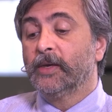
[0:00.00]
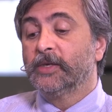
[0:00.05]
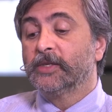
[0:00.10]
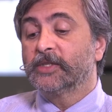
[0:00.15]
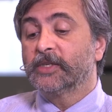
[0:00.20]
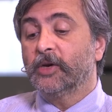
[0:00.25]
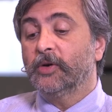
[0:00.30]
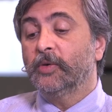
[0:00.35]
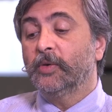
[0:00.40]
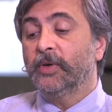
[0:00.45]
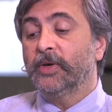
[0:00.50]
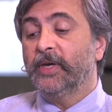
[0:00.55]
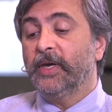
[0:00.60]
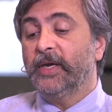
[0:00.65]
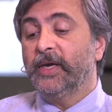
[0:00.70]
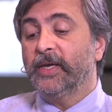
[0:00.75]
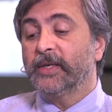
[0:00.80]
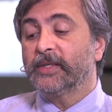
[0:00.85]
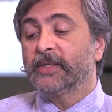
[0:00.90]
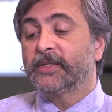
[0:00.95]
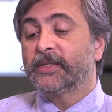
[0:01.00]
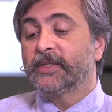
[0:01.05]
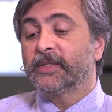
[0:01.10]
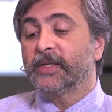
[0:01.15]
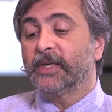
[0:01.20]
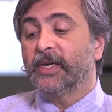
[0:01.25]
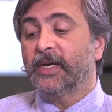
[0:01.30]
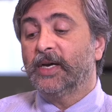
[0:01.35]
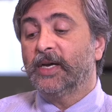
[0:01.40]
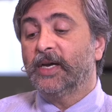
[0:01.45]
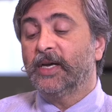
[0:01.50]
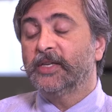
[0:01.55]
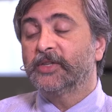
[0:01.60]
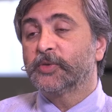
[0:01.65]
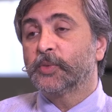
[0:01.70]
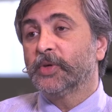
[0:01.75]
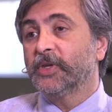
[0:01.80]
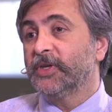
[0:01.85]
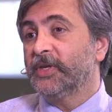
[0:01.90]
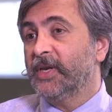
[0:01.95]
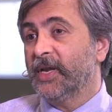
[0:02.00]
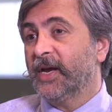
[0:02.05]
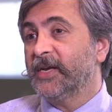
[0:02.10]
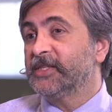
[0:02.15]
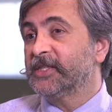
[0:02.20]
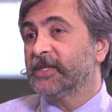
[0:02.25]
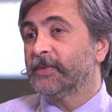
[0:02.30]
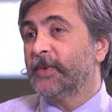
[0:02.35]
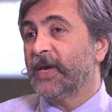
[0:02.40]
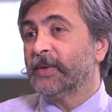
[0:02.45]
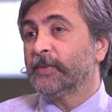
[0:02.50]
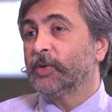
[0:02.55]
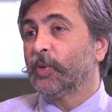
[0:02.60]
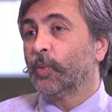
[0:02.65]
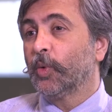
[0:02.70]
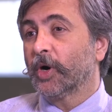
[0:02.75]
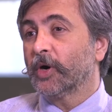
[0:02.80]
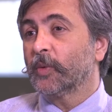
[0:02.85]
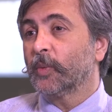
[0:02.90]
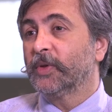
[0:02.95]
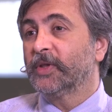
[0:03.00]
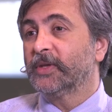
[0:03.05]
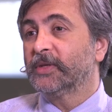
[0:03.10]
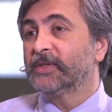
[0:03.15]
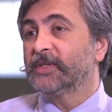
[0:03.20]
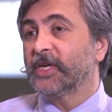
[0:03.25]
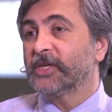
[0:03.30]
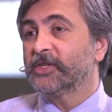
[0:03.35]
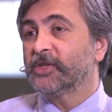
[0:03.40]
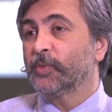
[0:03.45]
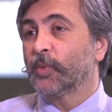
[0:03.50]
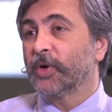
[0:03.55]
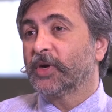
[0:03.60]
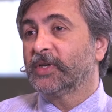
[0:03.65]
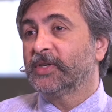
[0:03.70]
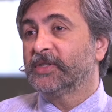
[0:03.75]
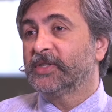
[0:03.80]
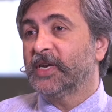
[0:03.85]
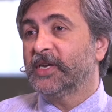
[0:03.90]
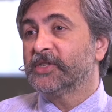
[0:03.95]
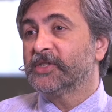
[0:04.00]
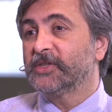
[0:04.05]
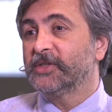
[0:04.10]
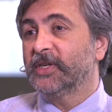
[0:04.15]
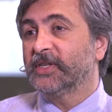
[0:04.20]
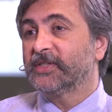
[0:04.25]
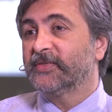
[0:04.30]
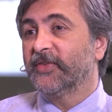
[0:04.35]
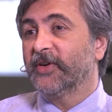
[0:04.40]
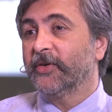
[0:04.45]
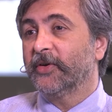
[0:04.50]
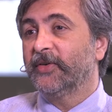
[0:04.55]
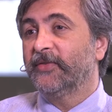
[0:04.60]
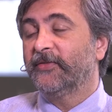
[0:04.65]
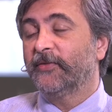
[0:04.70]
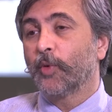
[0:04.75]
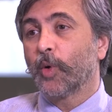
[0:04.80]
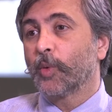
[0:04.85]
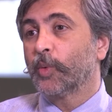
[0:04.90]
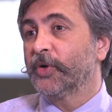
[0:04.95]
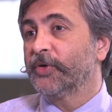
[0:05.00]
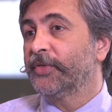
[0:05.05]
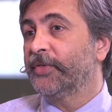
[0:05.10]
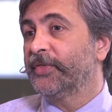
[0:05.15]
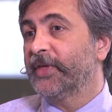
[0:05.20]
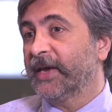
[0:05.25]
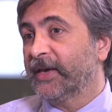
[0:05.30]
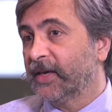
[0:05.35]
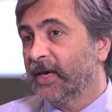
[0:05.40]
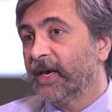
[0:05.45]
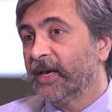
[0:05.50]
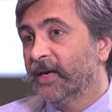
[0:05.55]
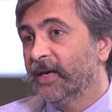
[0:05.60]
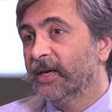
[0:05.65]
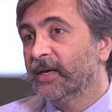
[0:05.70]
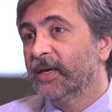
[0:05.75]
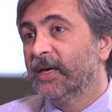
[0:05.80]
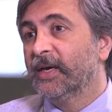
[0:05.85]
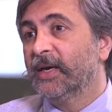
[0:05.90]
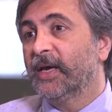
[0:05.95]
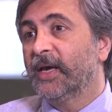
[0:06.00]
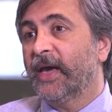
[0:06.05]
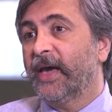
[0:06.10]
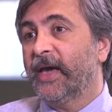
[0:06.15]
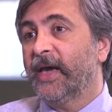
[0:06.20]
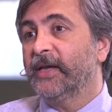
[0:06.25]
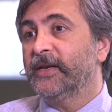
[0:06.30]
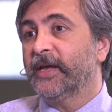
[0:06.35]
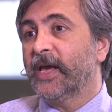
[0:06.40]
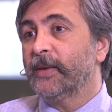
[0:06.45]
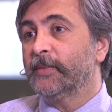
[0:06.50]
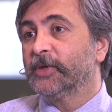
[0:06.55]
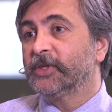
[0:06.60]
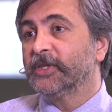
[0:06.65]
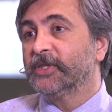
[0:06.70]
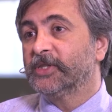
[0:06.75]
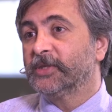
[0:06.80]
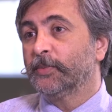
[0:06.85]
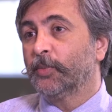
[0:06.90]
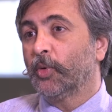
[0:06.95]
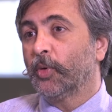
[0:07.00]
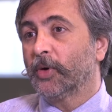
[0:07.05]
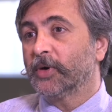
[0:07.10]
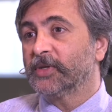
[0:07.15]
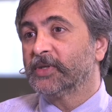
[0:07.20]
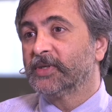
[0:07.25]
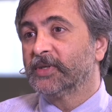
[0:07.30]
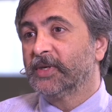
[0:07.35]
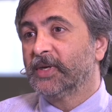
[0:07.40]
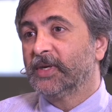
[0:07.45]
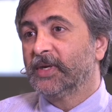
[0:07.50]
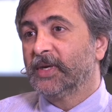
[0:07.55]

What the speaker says: So it's really nice to be able to work with such an organization that's very forward-thinking and able to support